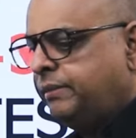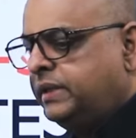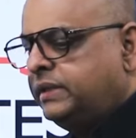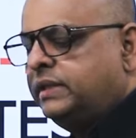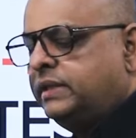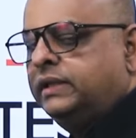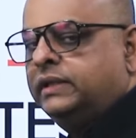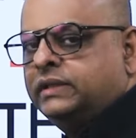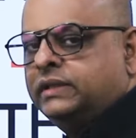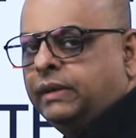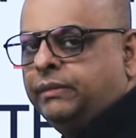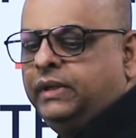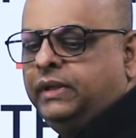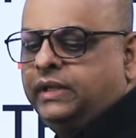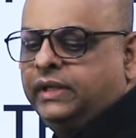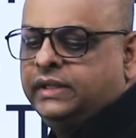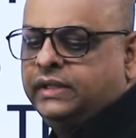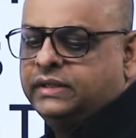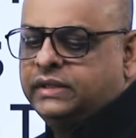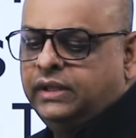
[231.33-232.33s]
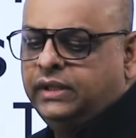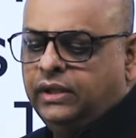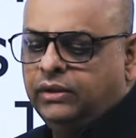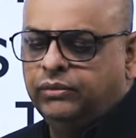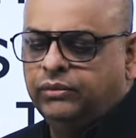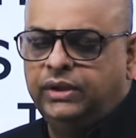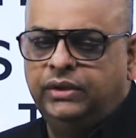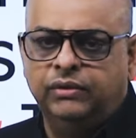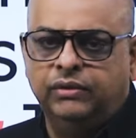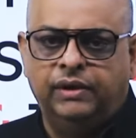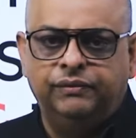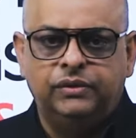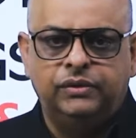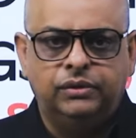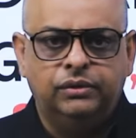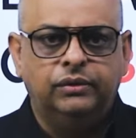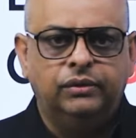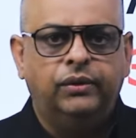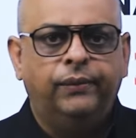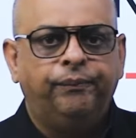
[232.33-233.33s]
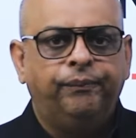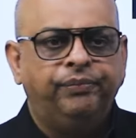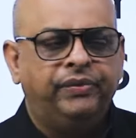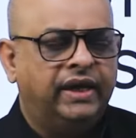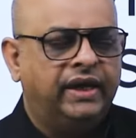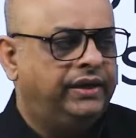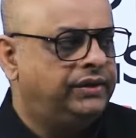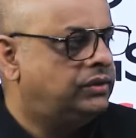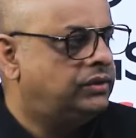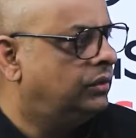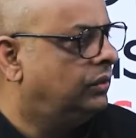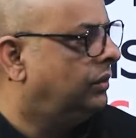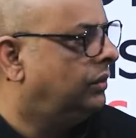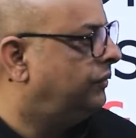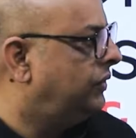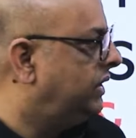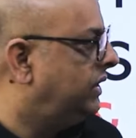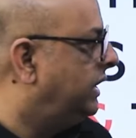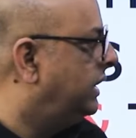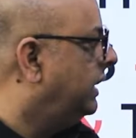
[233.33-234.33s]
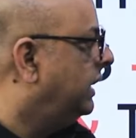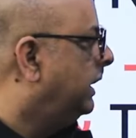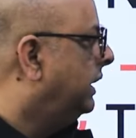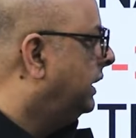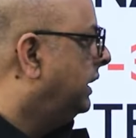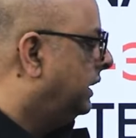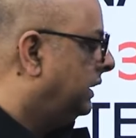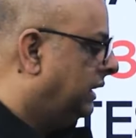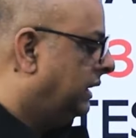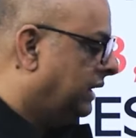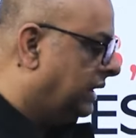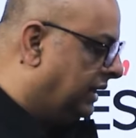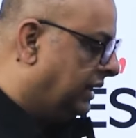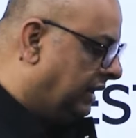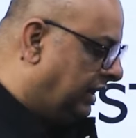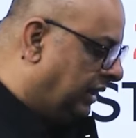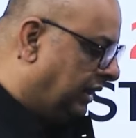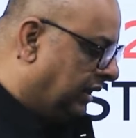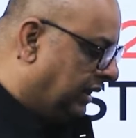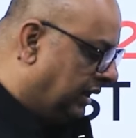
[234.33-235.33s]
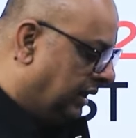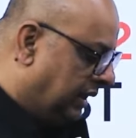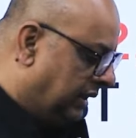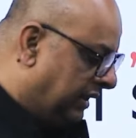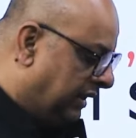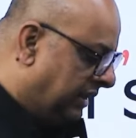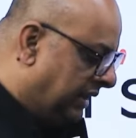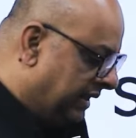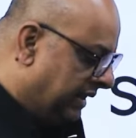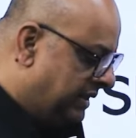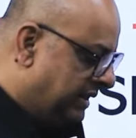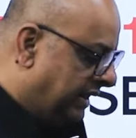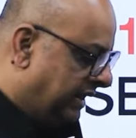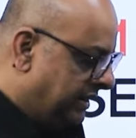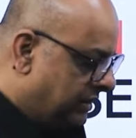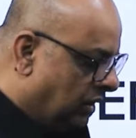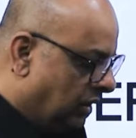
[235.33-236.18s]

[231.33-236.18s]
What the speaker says: simultaneously, what you have to do is to go for the test series,